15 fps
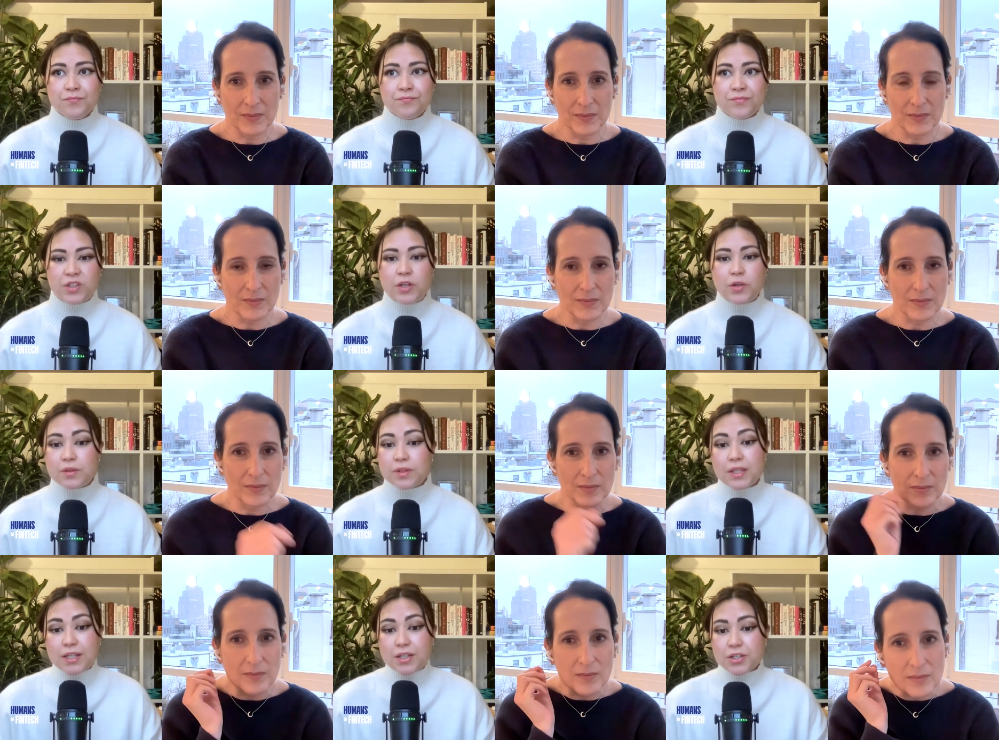Speaker 1: you know,
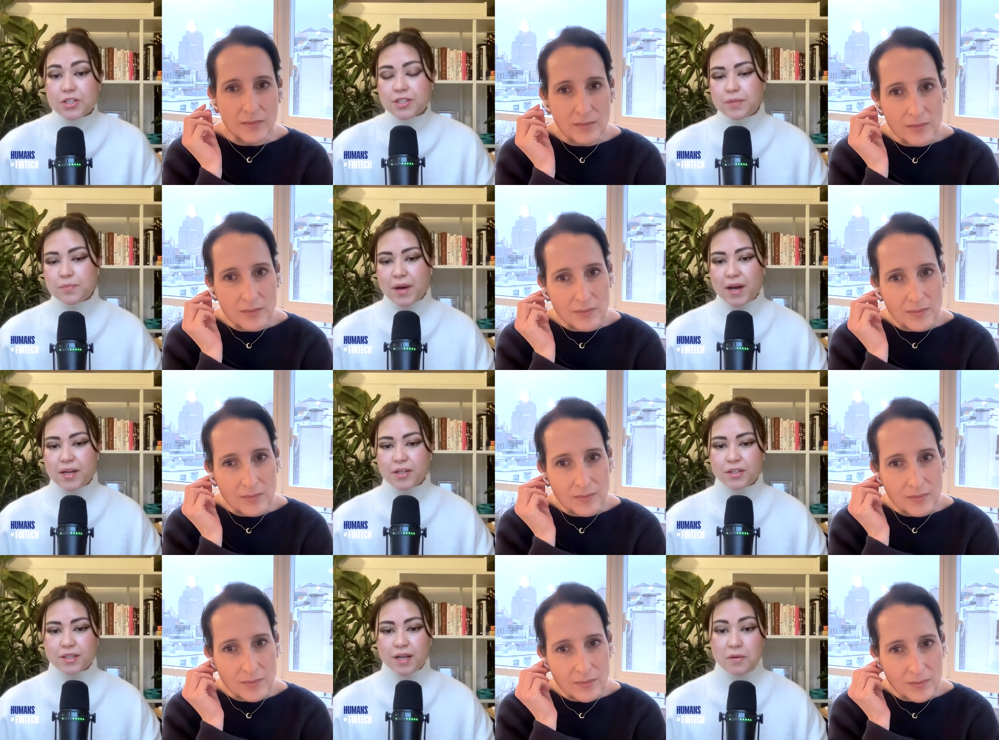leadership at
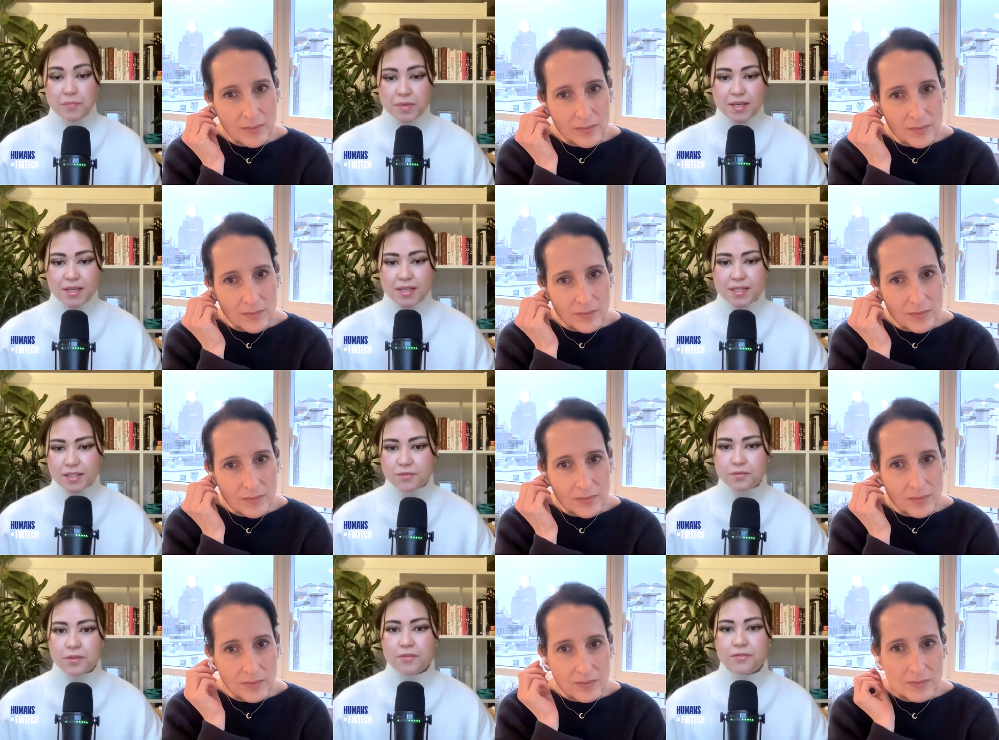your company
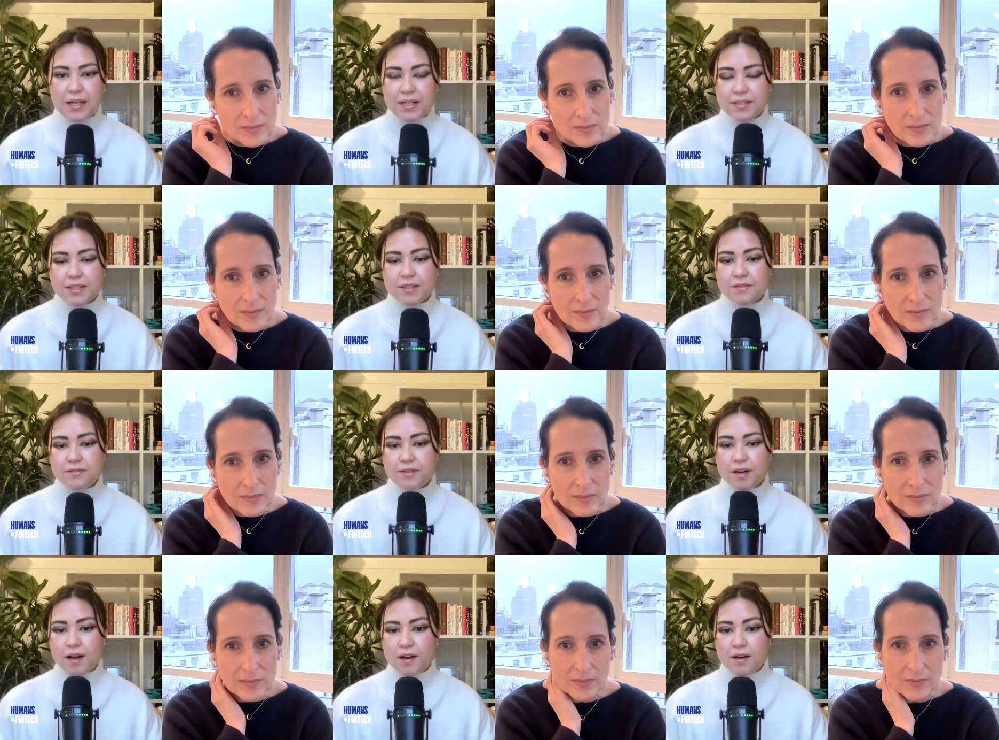isn't reflective
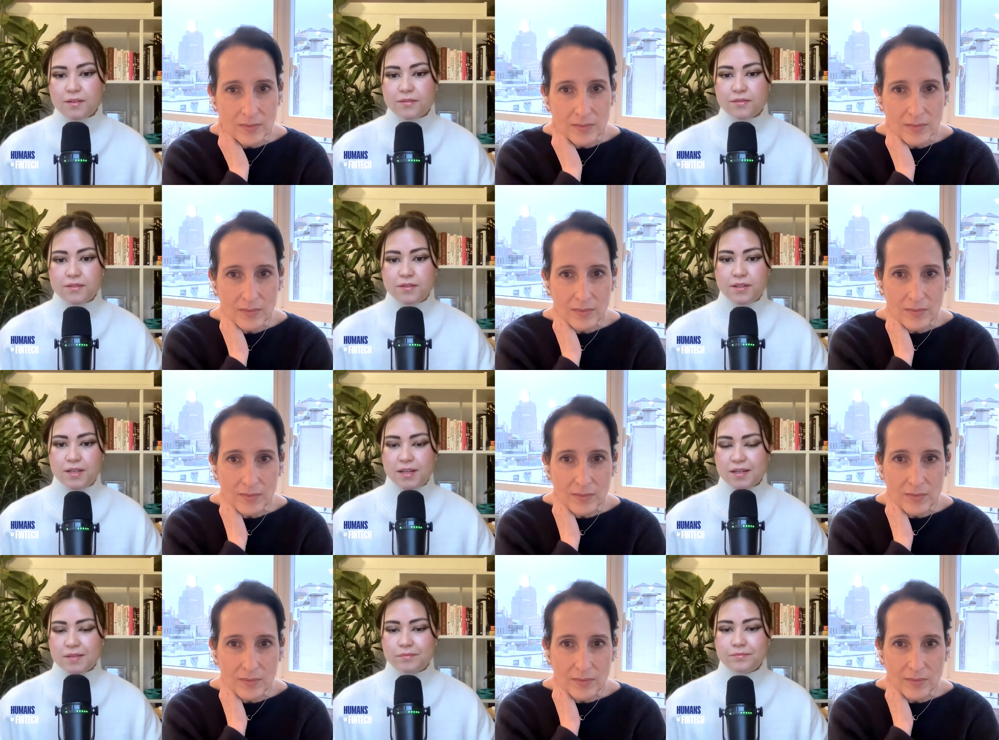of
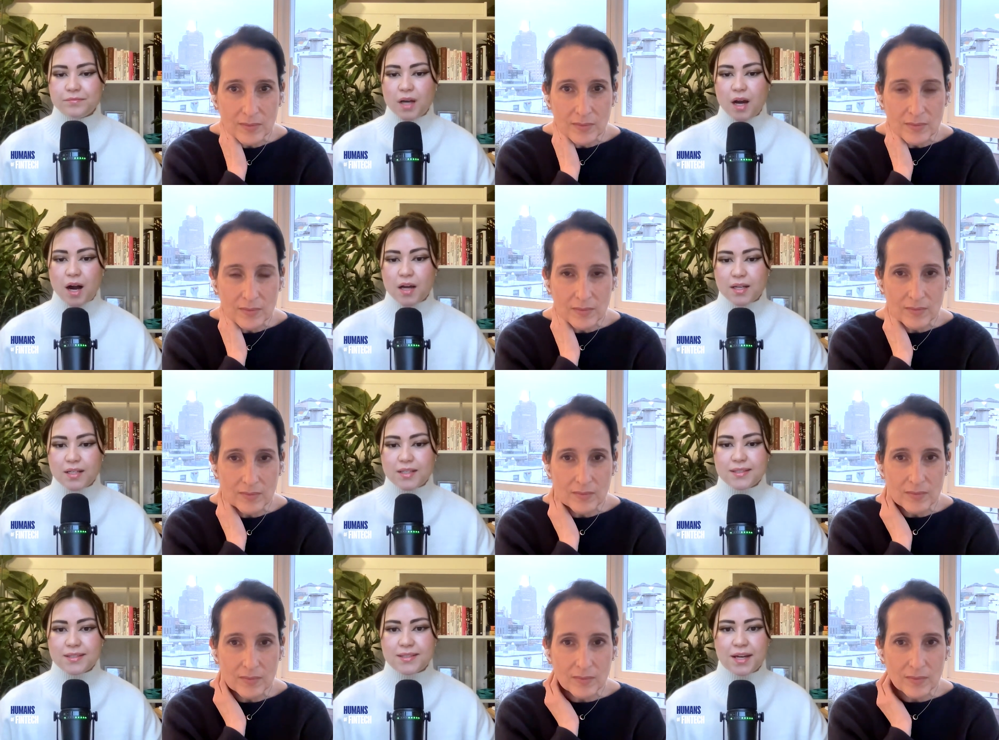the
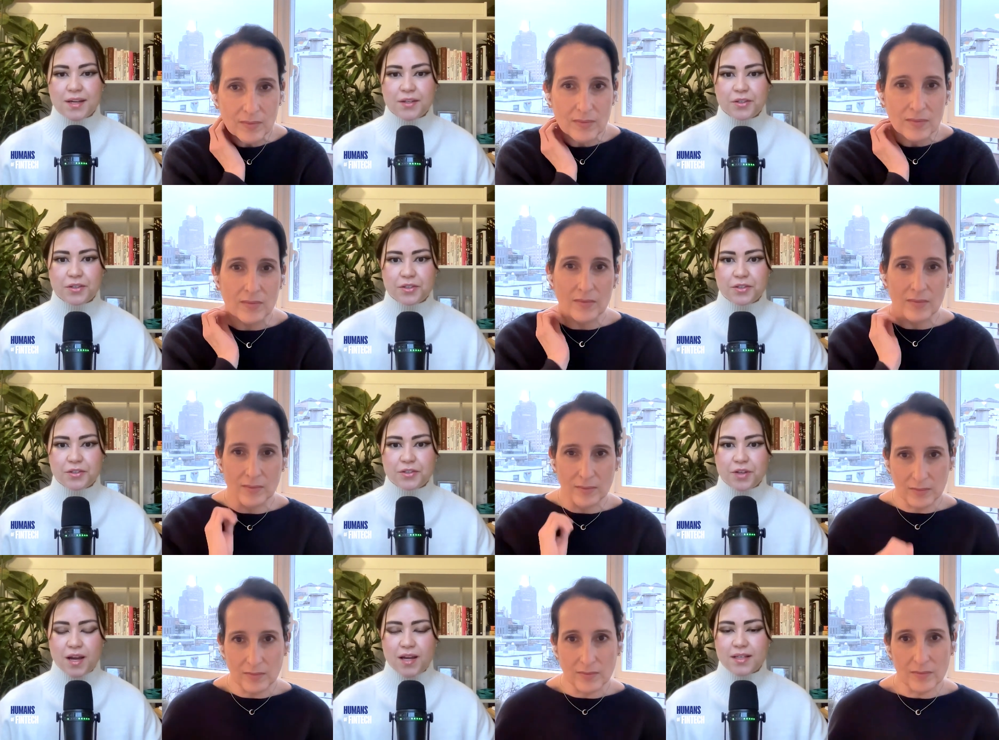audience that you're
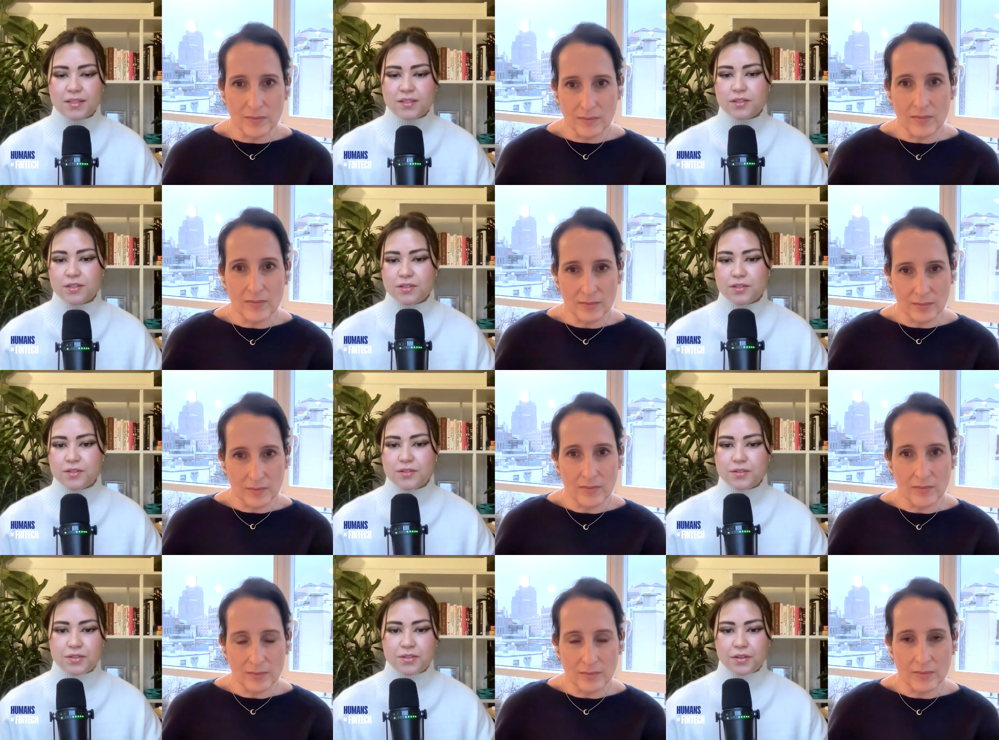trying
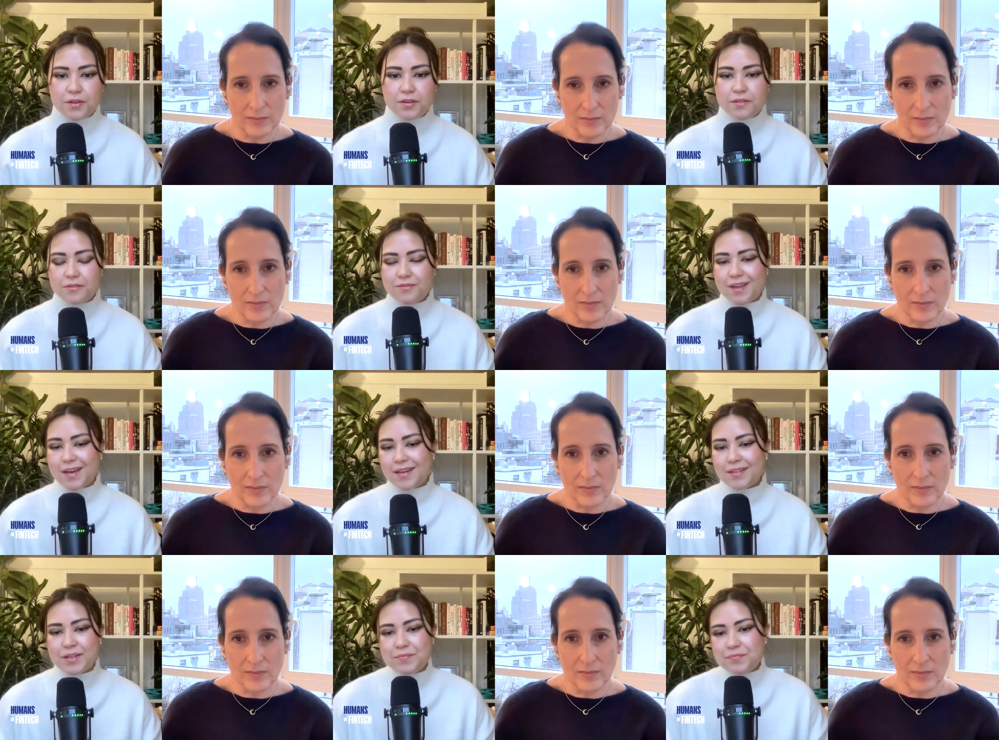to serve,
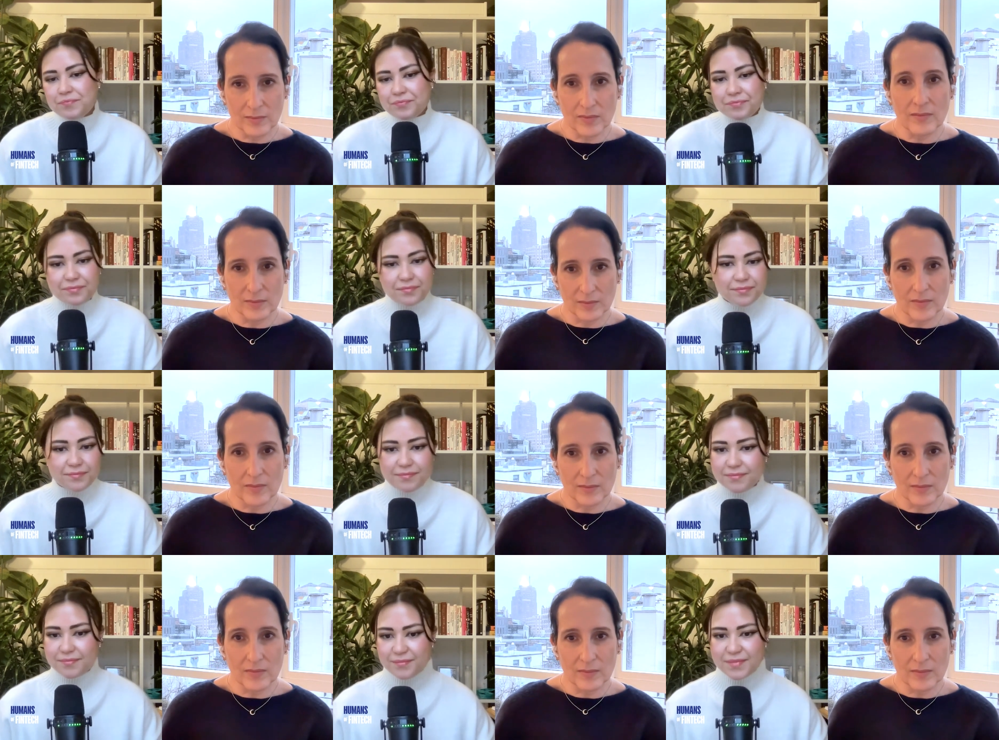then
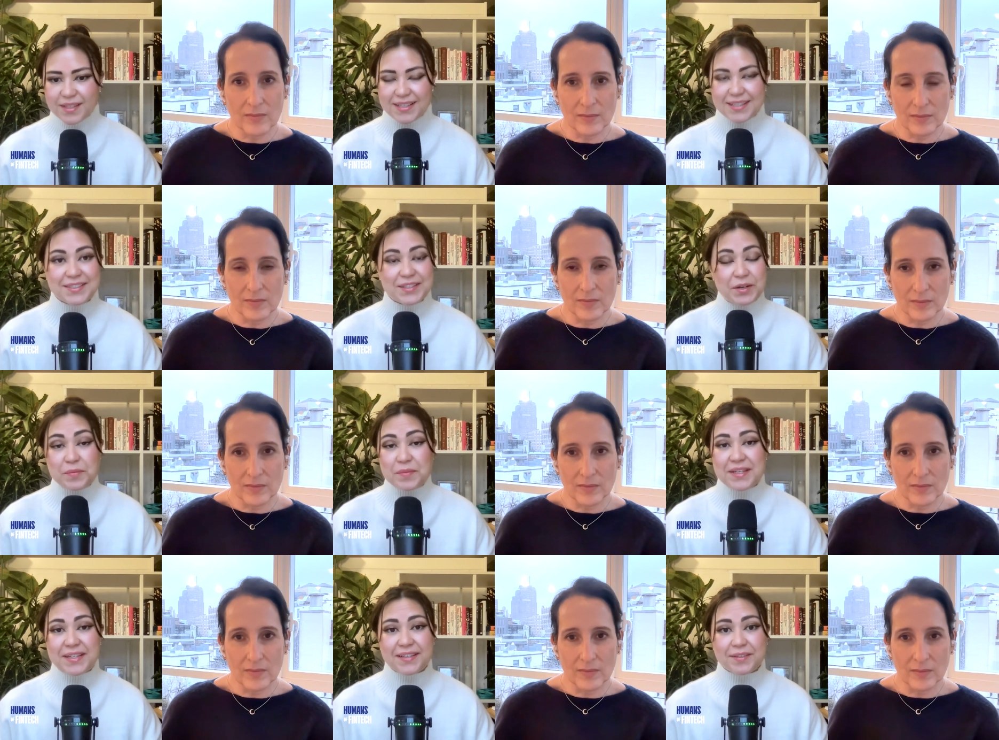it's going to
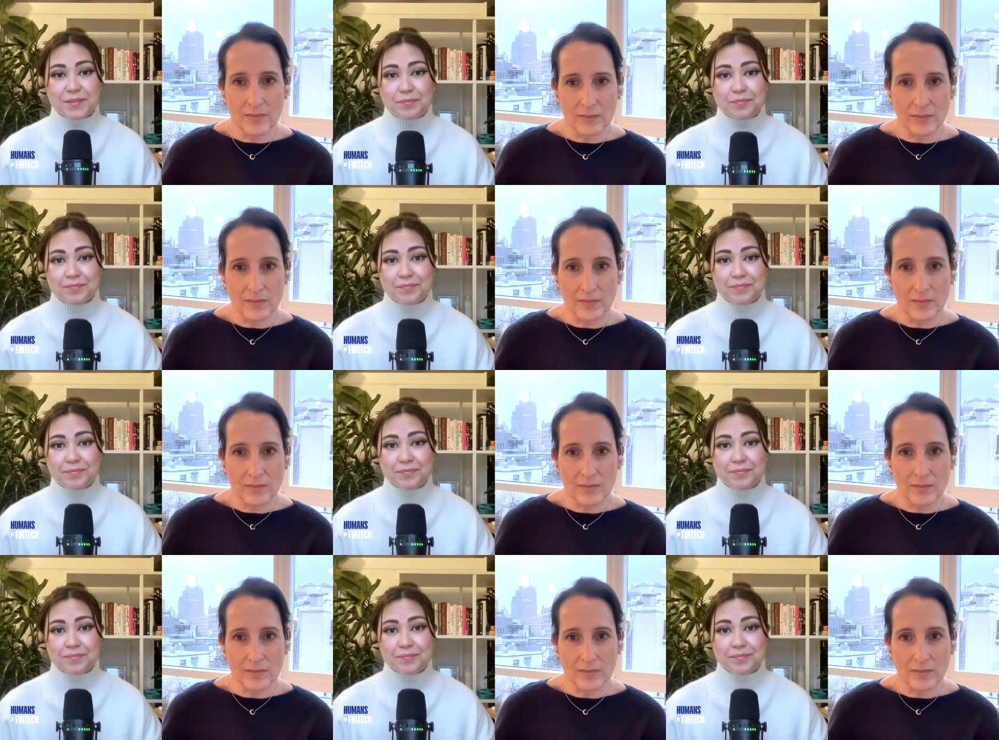be a